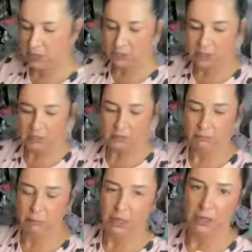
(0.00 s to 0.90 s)
like this
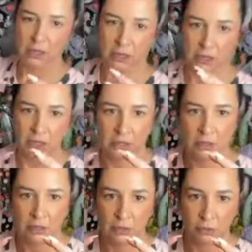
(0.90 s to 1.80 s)
big.
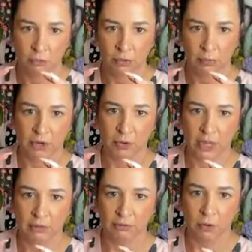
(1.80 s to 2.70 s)
The real big
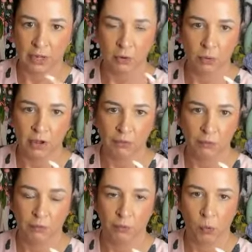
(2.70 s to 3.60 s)
ones for like, what,
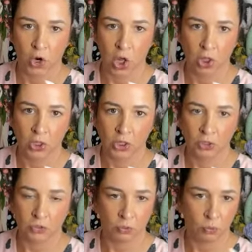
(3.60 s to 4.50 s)
$4 or
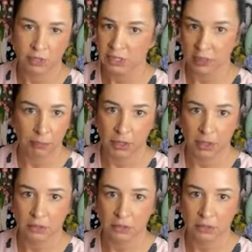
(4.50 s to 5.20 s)
$3 something.